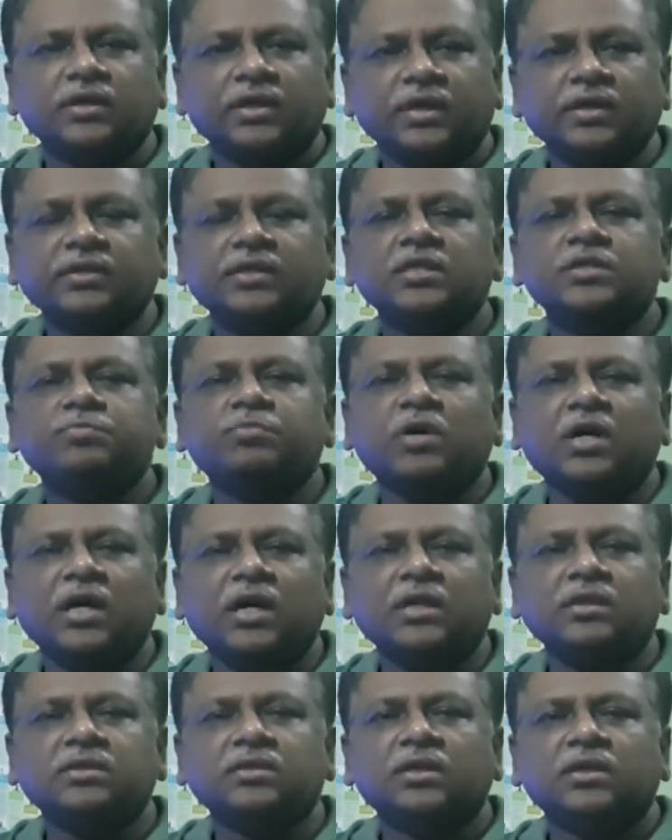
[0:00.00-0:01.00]
In this
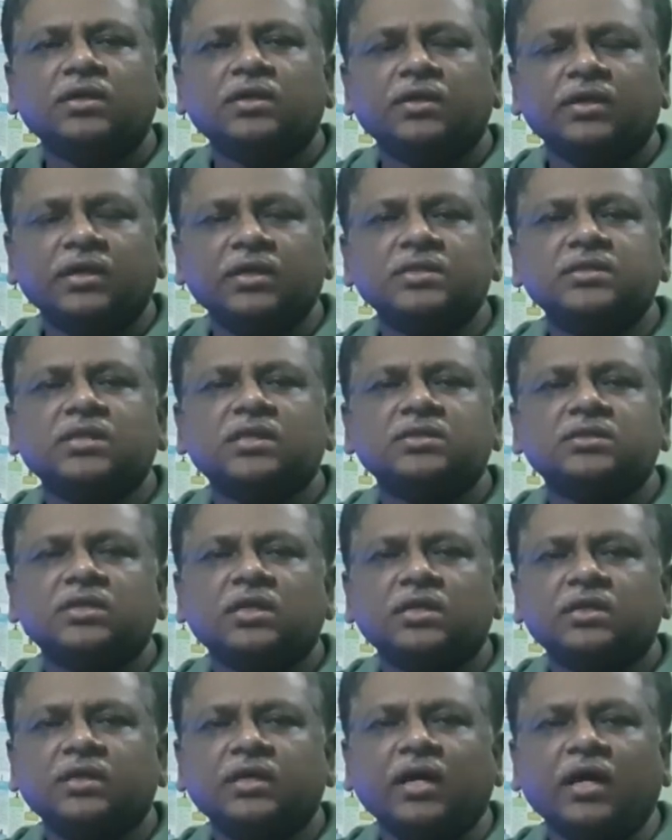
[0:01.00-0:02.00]
part,
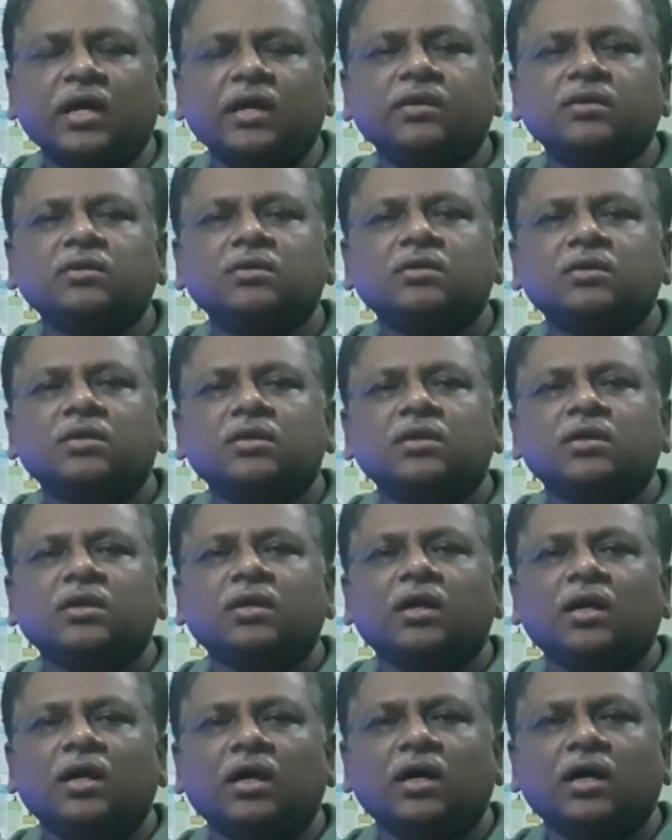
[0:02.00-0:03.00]
researcher can
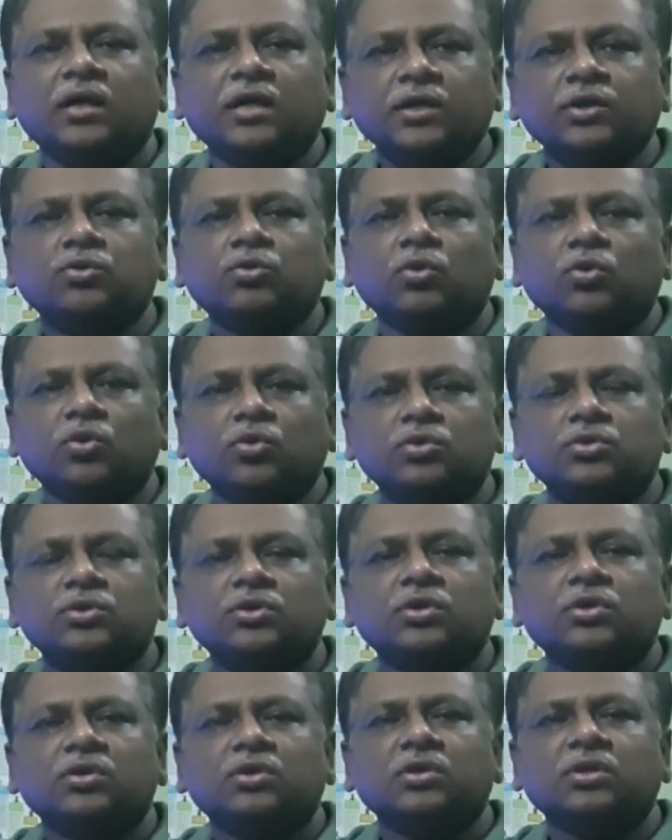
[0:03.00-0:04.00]
include
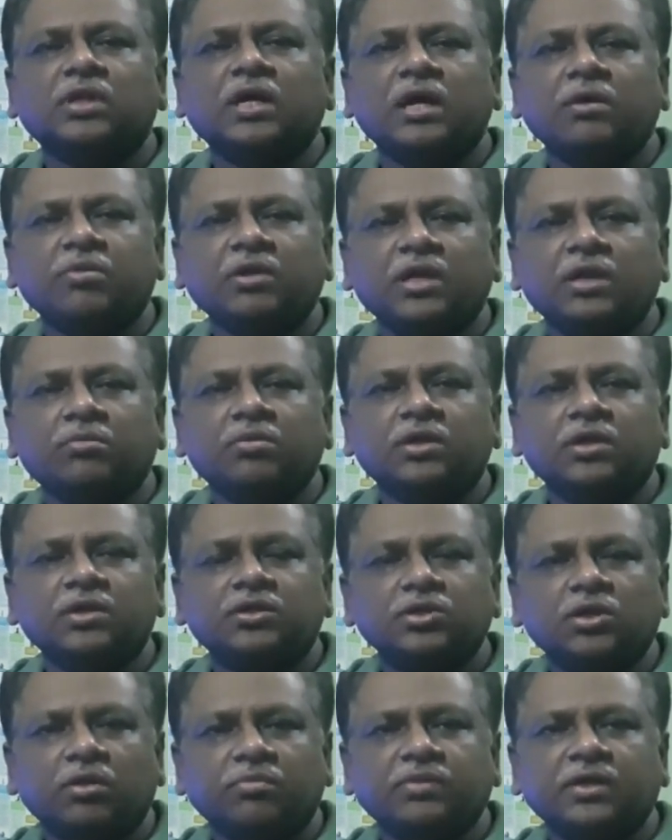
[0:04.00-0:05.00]
the
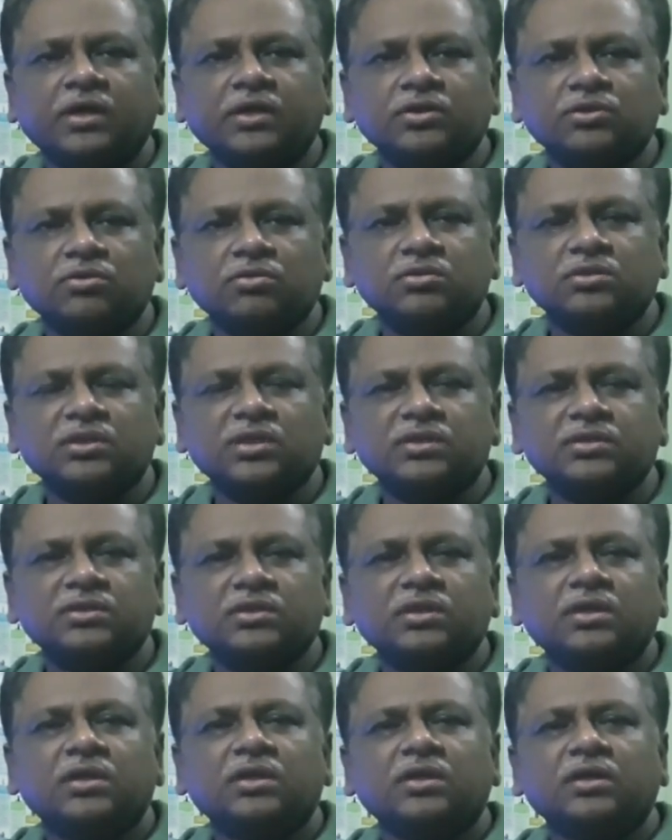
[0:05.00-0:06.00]
availability of the
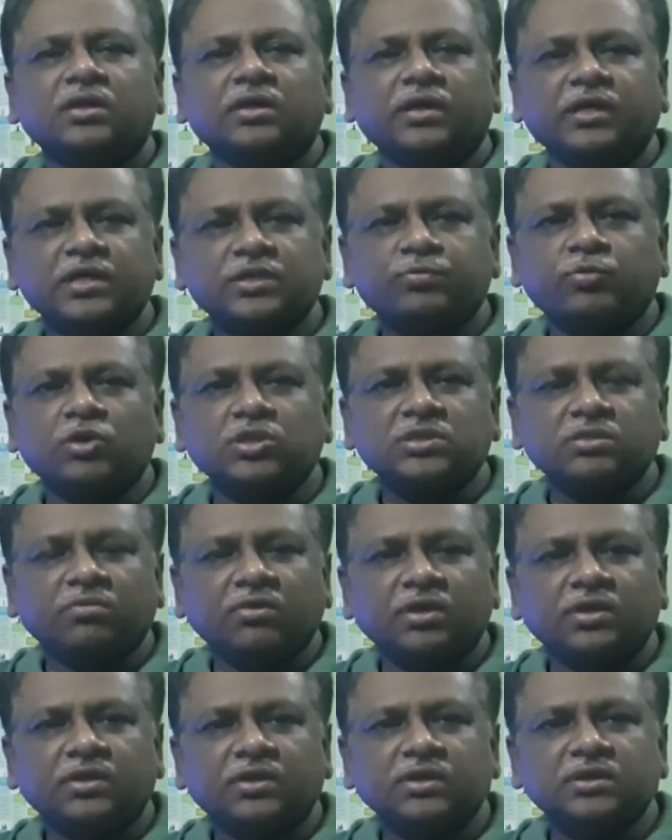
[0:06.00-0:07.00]
resources,
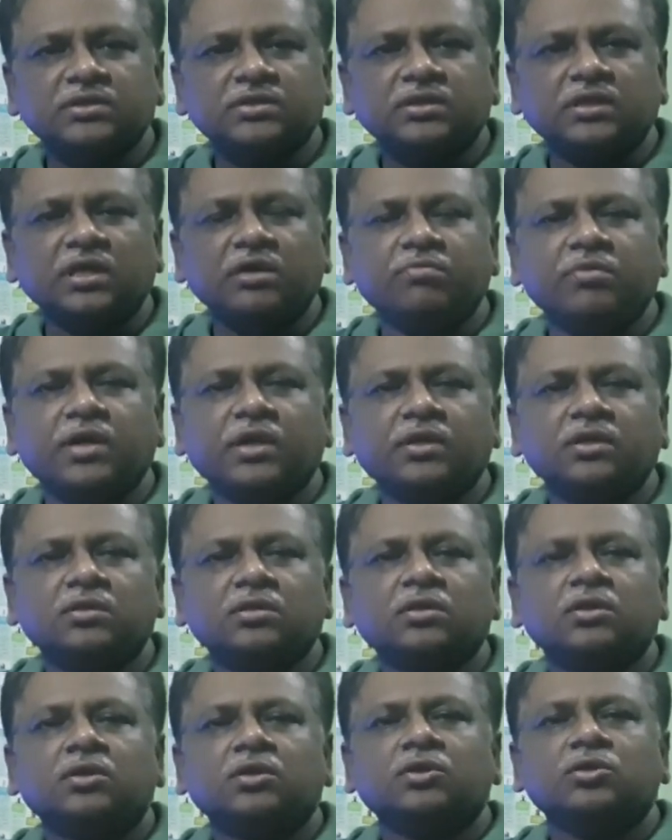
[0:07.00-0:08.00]
responsibilities given
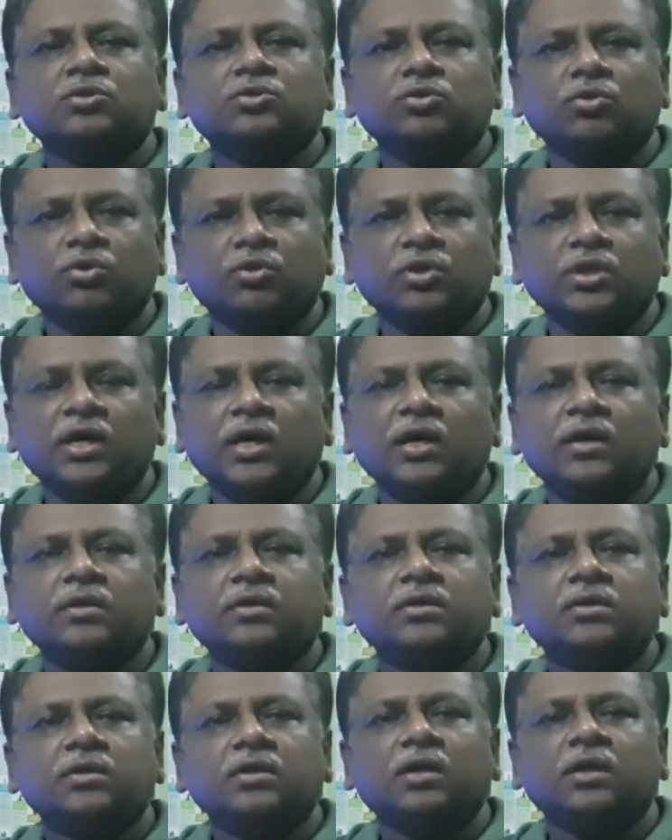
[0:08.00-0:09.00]
to the
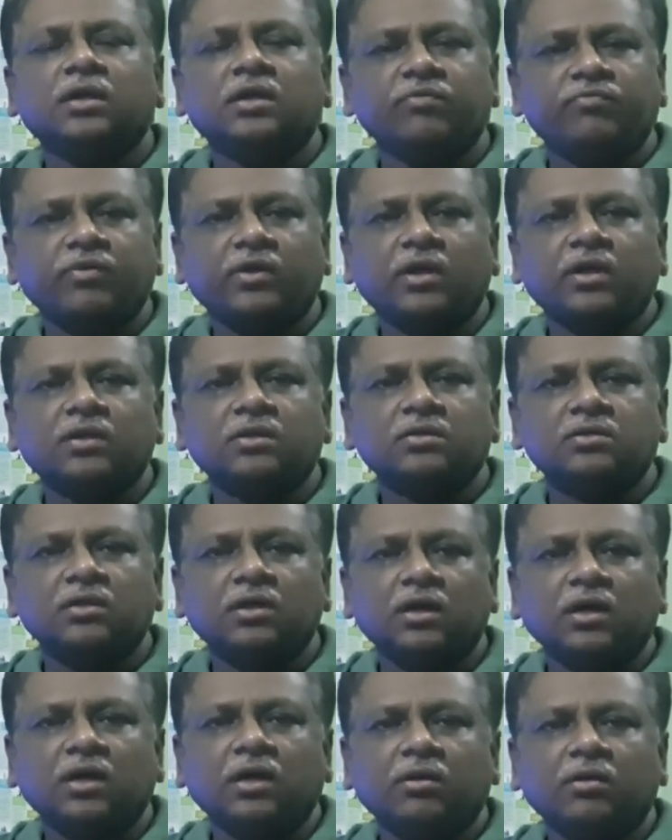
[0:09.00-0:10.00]
different
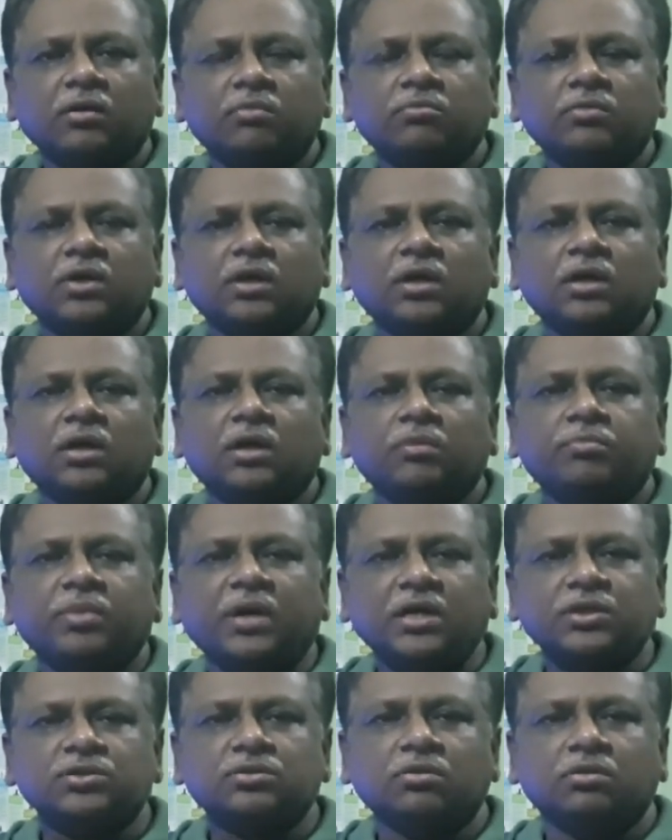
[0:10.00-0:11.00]

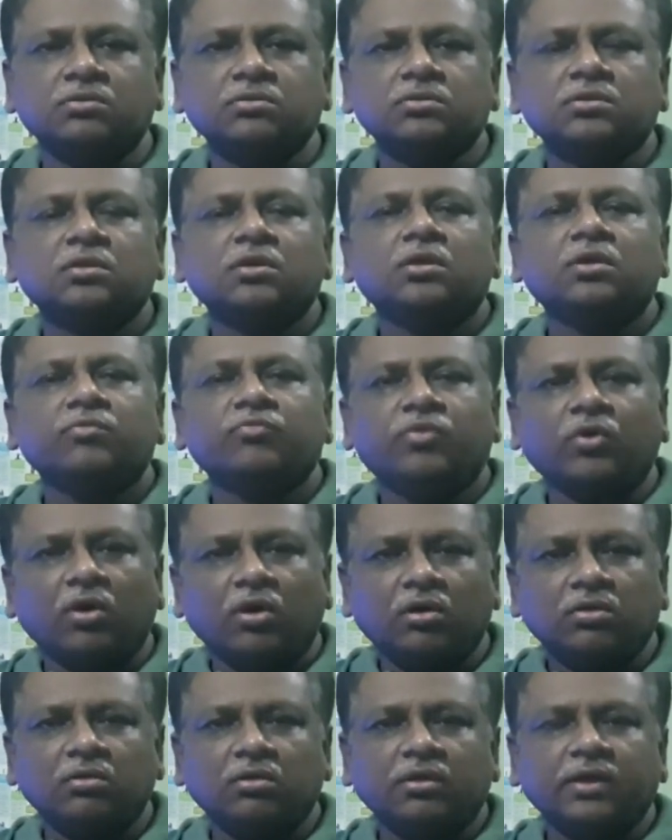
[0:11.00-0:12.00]
persons
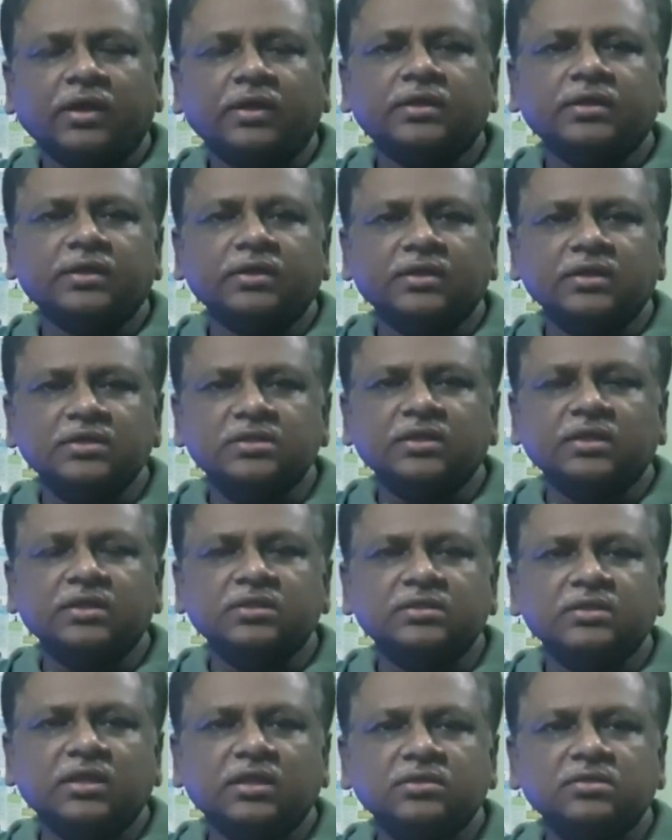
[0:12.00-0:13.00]
for conducting this
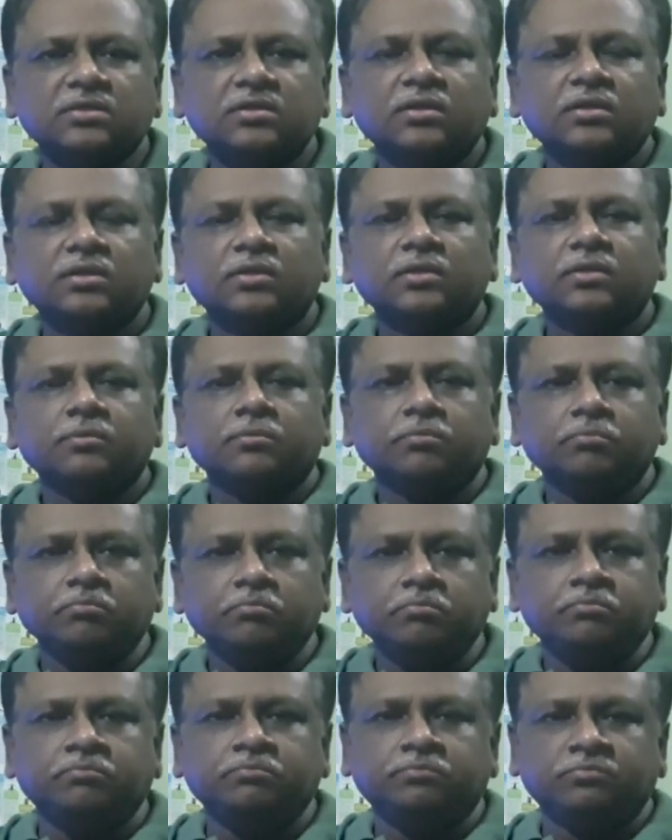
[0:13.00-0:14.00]
research,
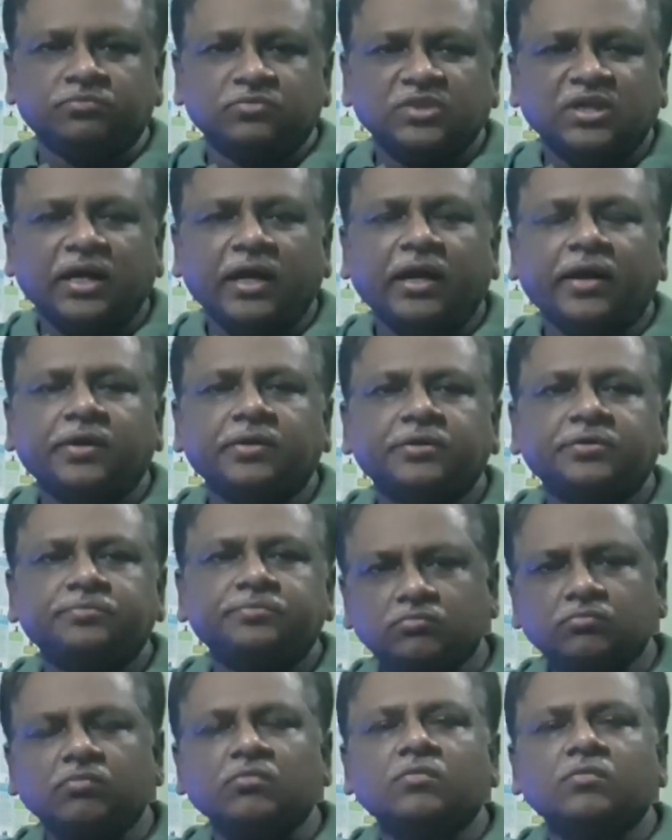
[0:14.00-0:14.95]
and